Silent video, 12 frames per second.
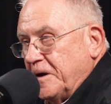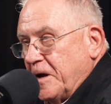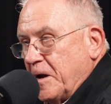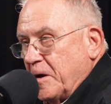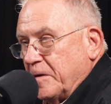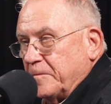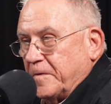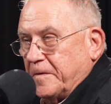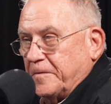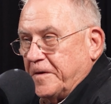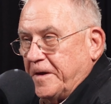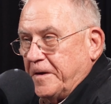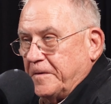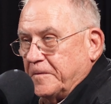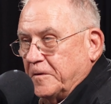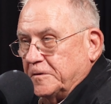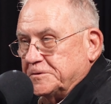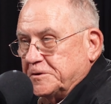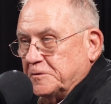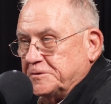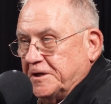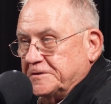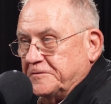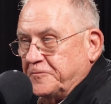the
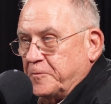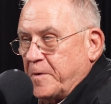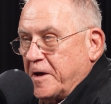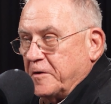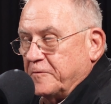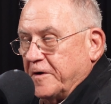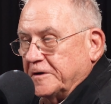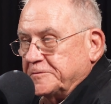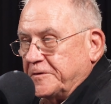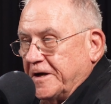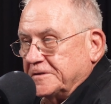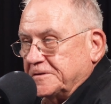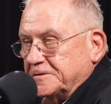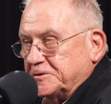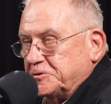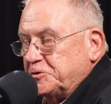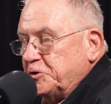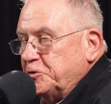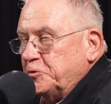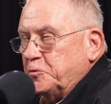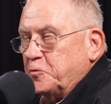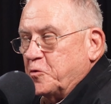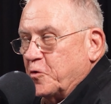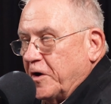Association for Manufacturing Excellence,
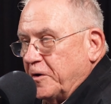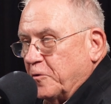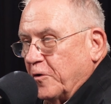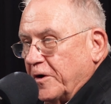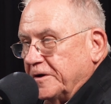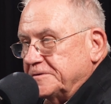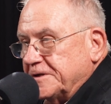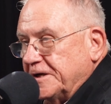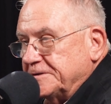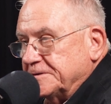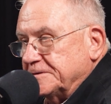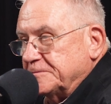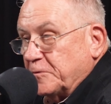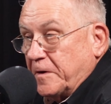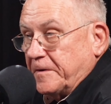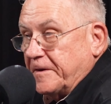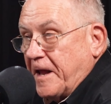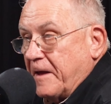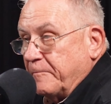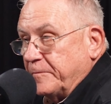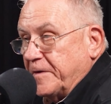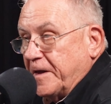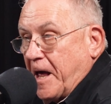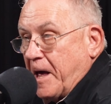two great organizations
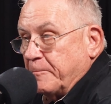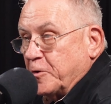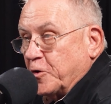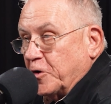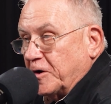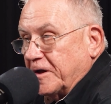that I'm currently